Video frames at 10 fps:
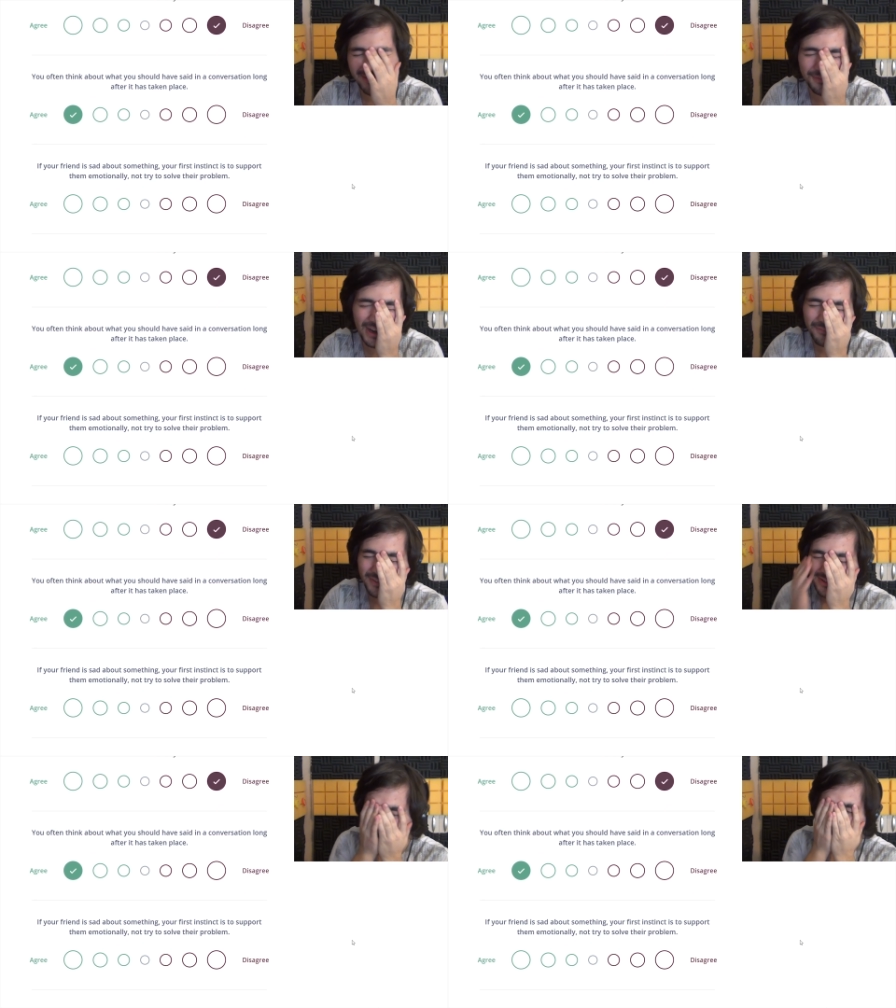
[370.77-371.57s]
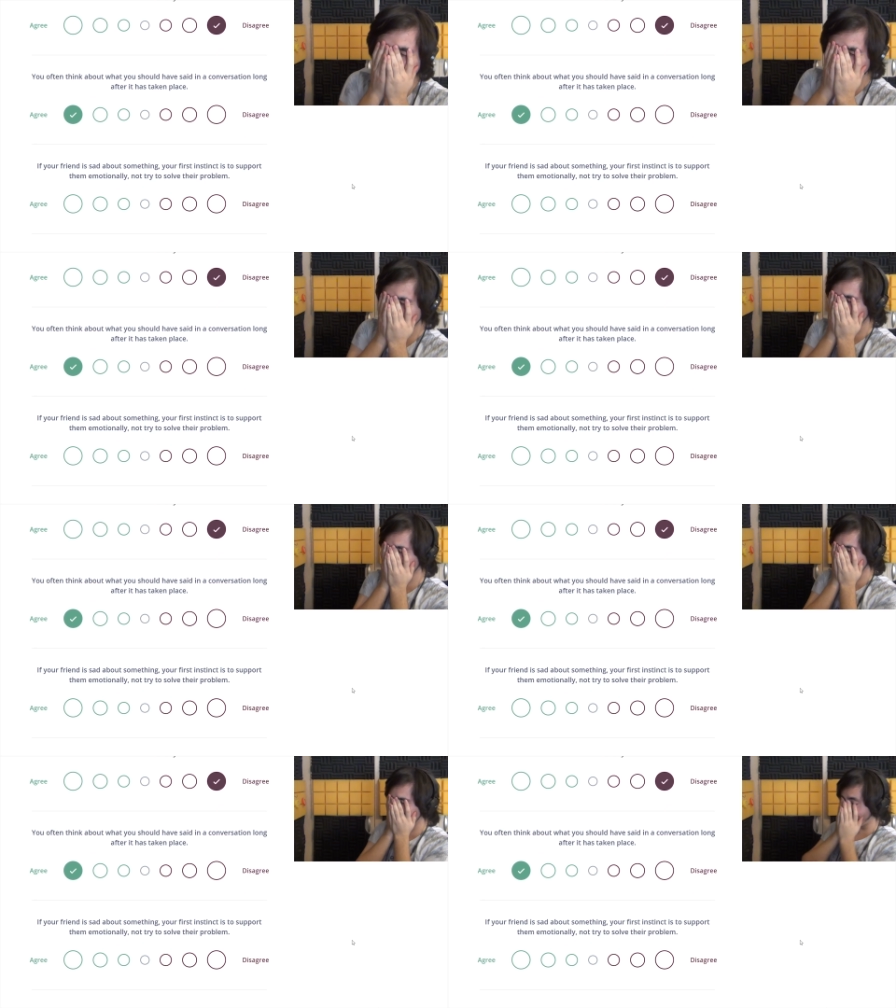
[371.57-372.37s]
5 years ago I should have
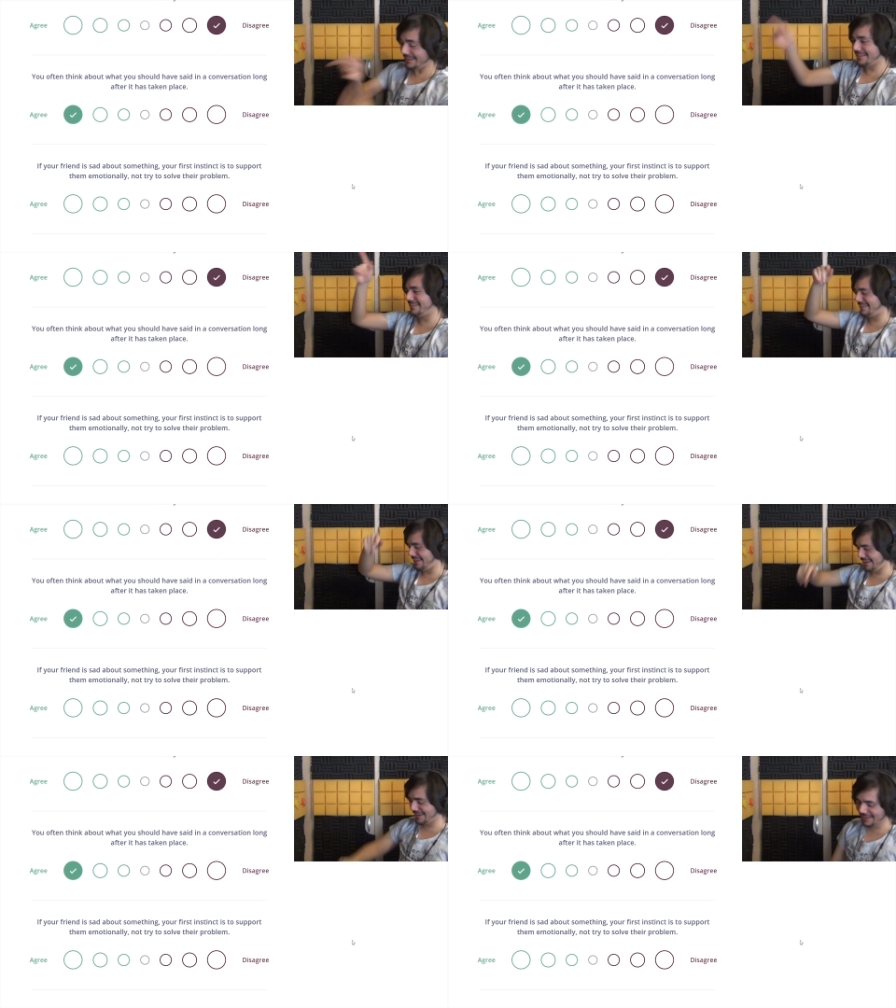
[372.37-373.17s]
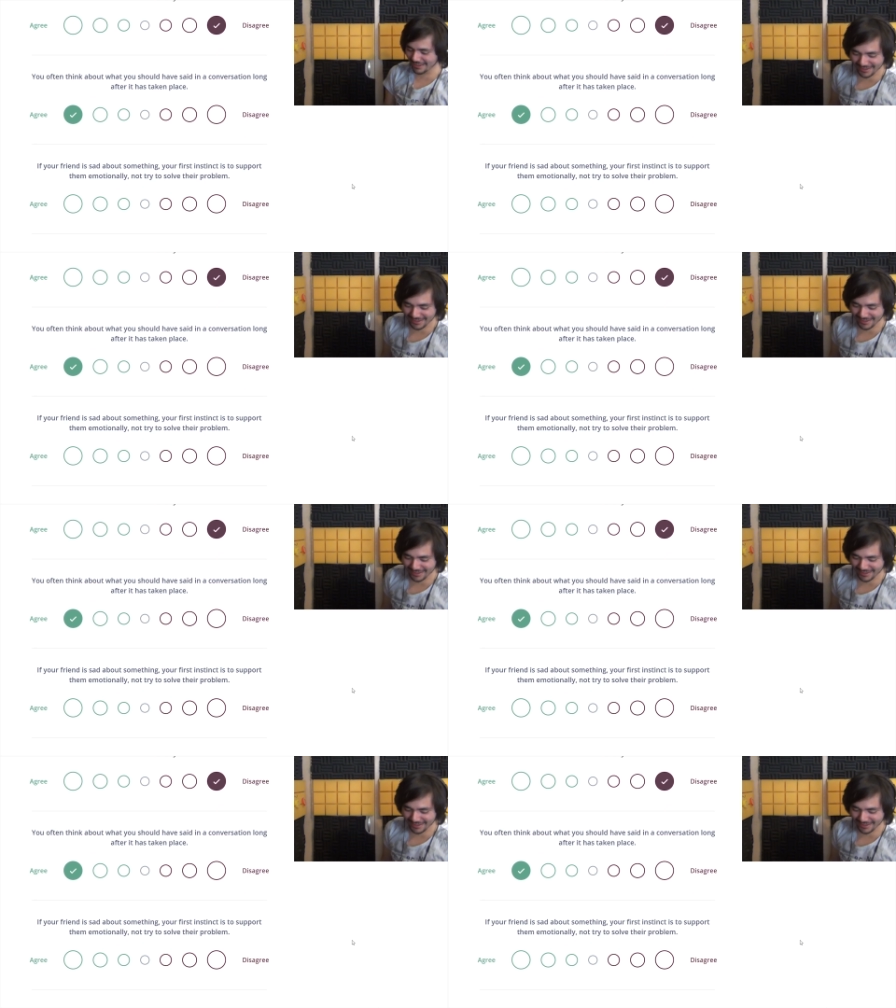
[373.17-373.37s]
said this thing.